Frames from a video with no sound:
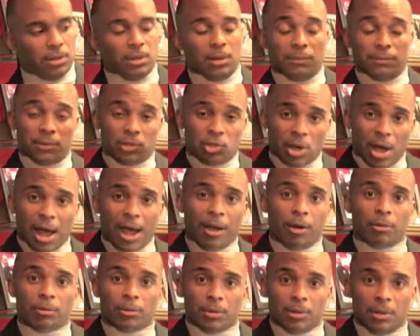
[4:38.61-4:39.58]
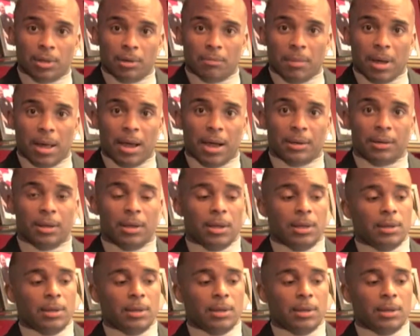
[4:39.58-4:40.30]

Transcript: of the child in mind,